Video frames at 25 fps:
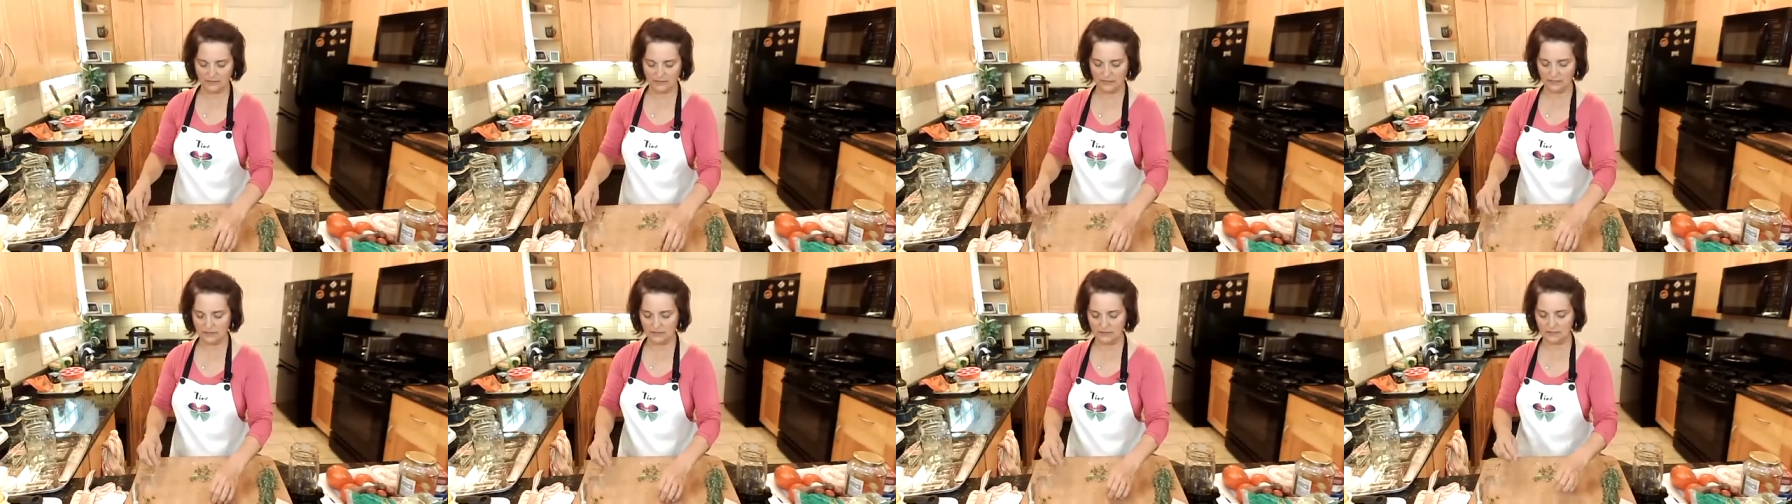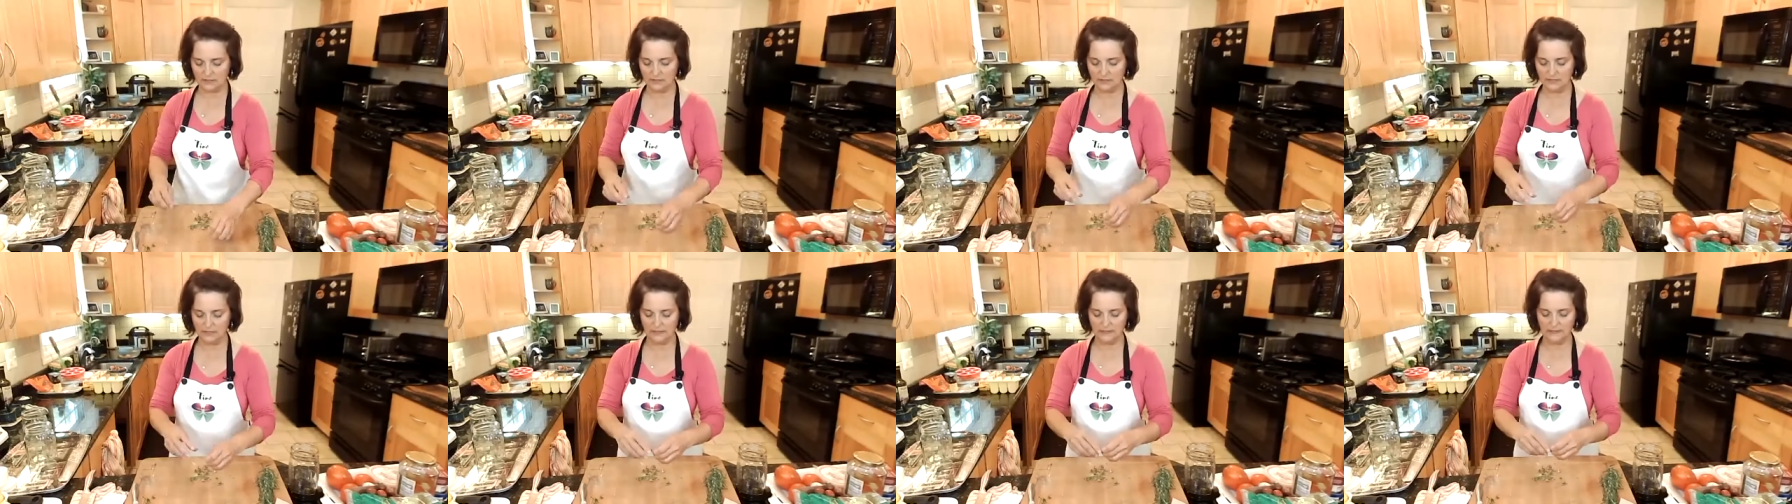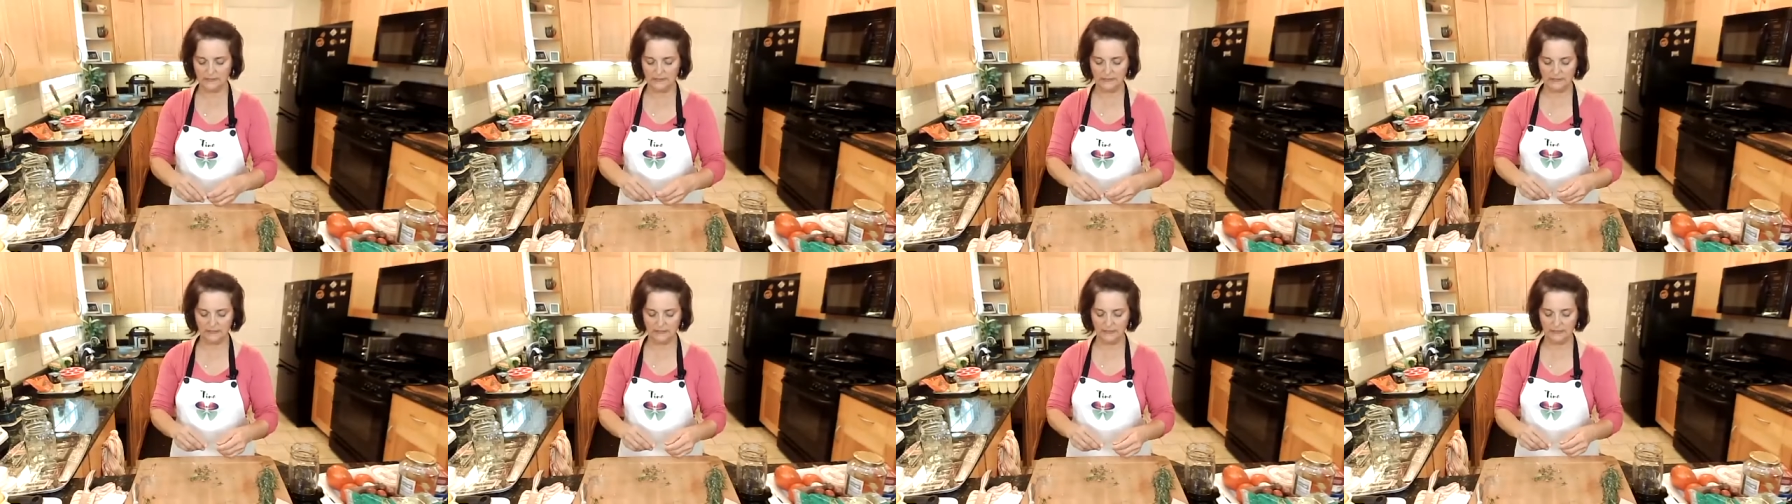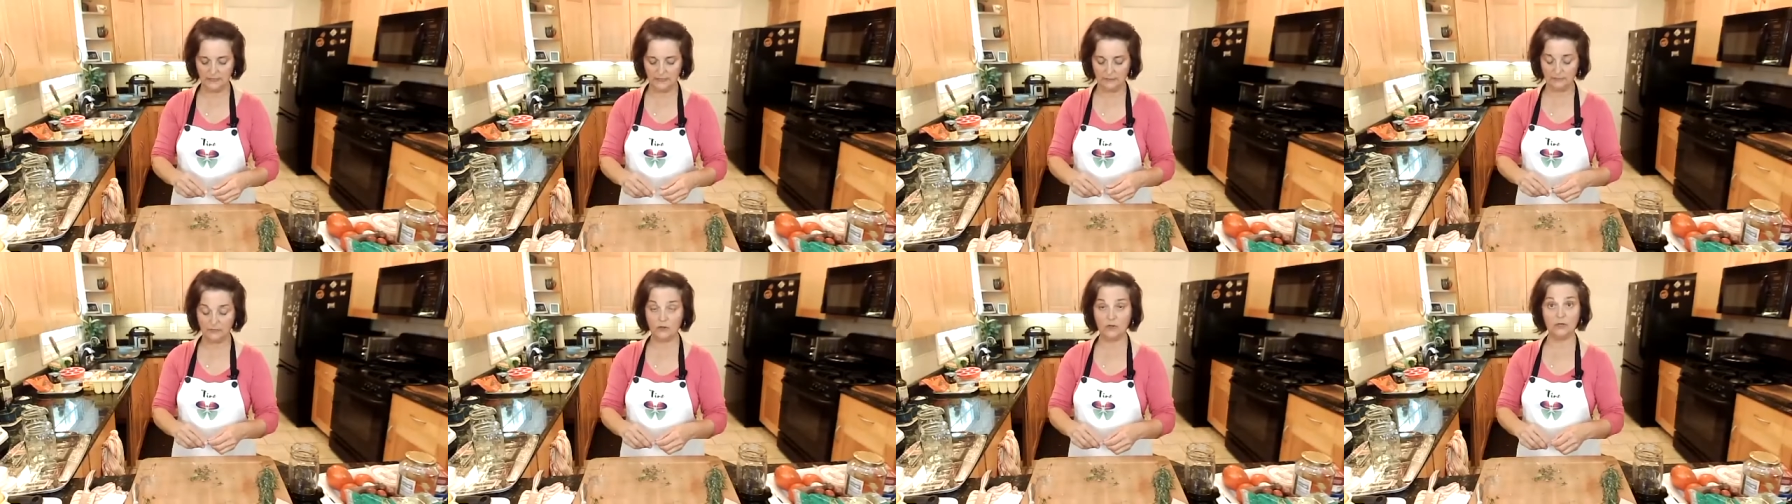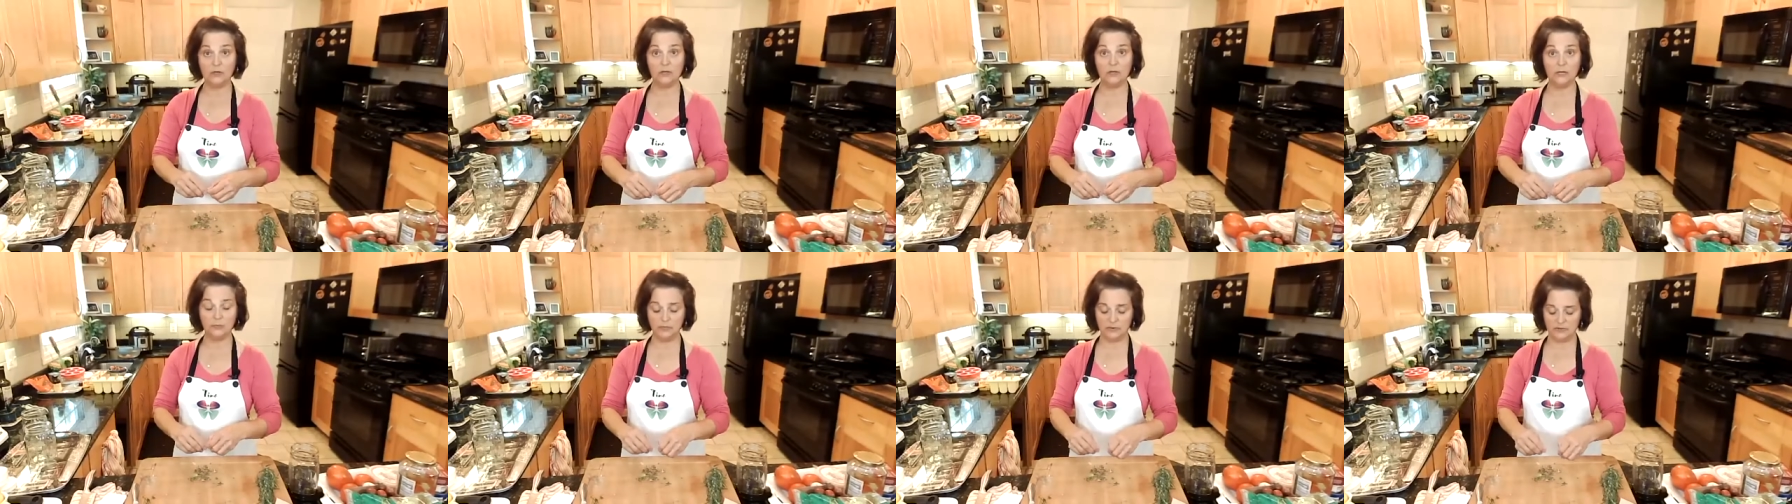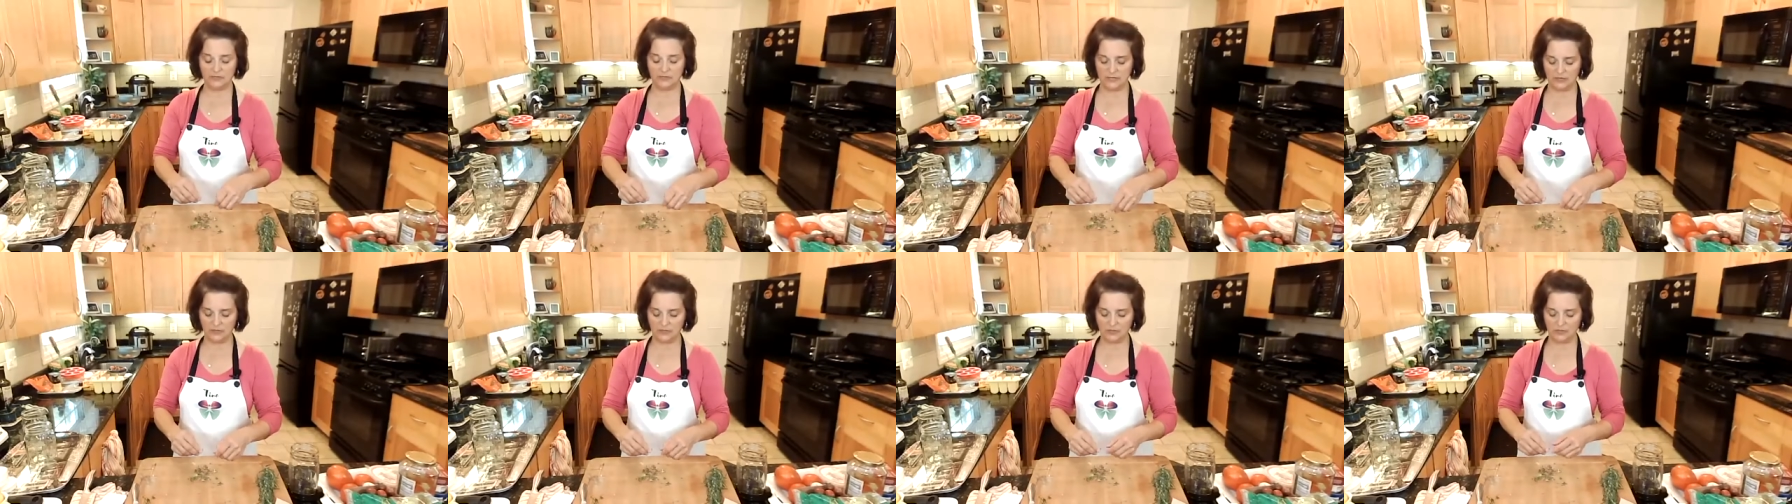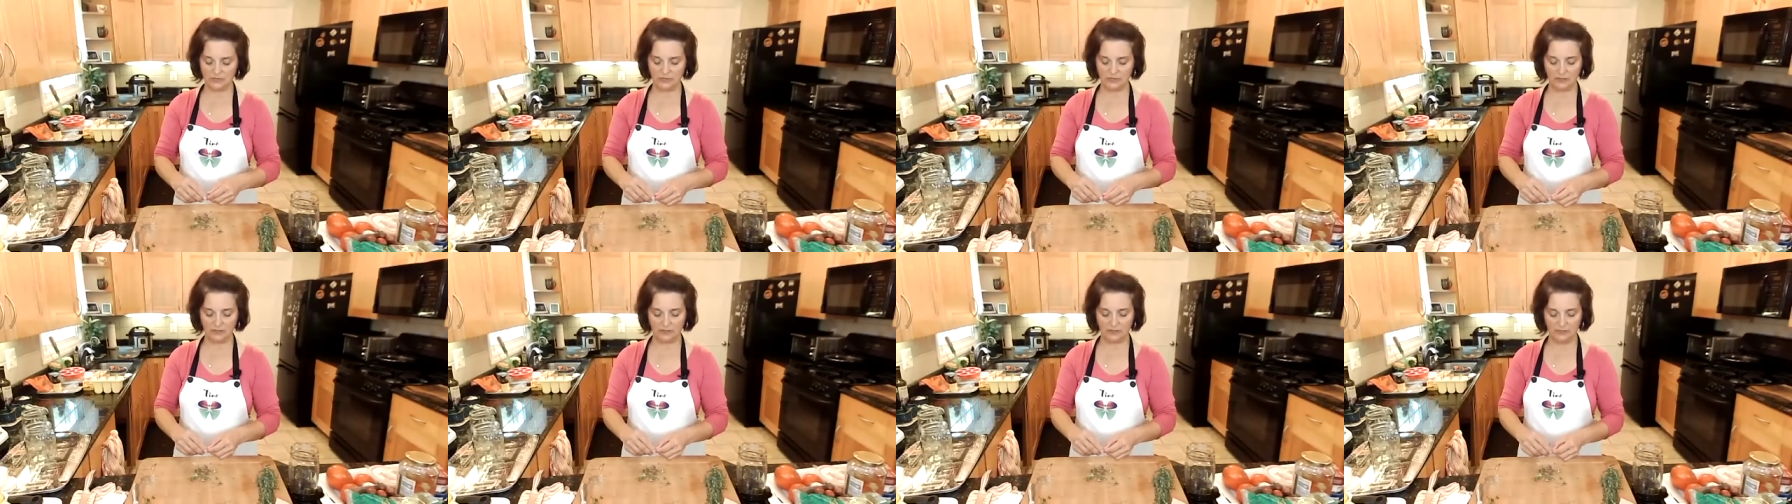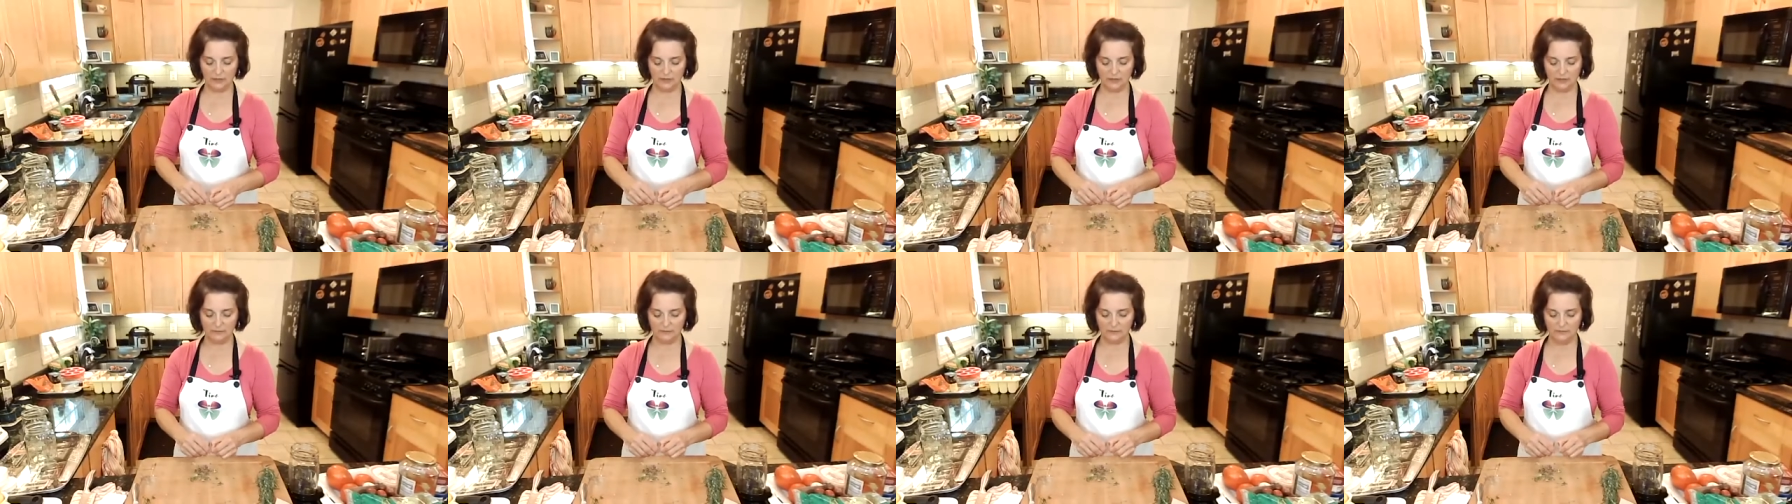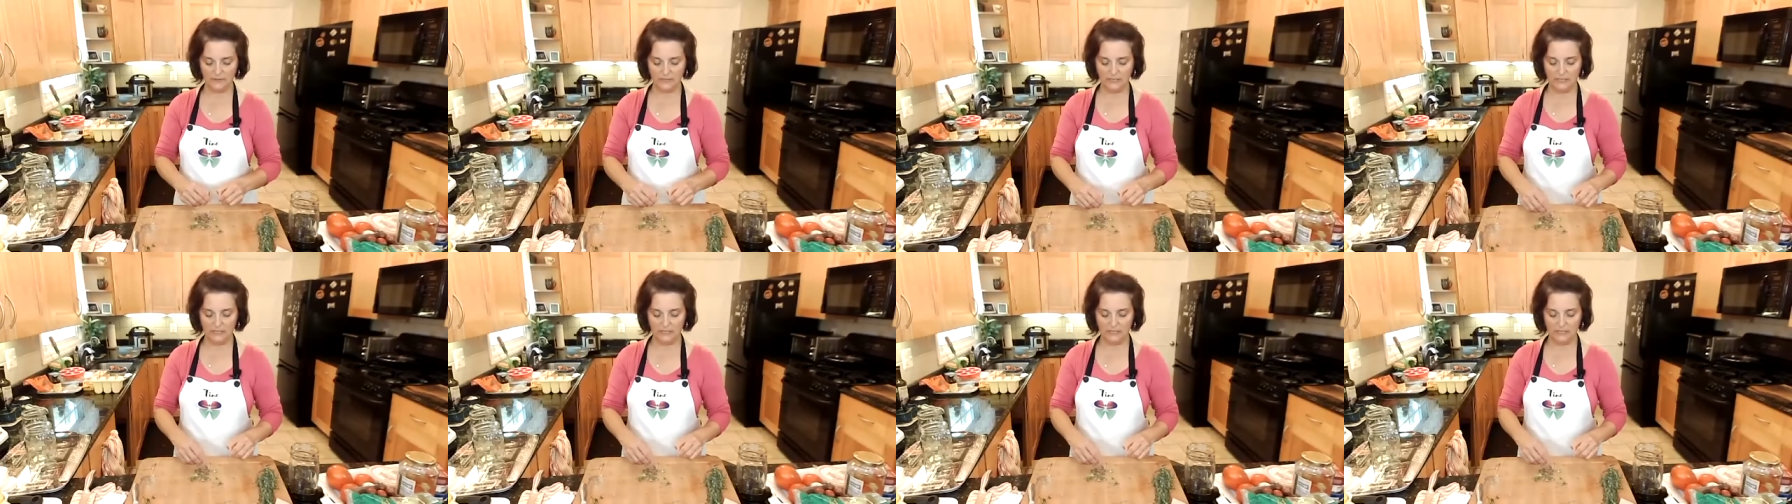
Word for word: nuts. Look it up. It's actually a thing.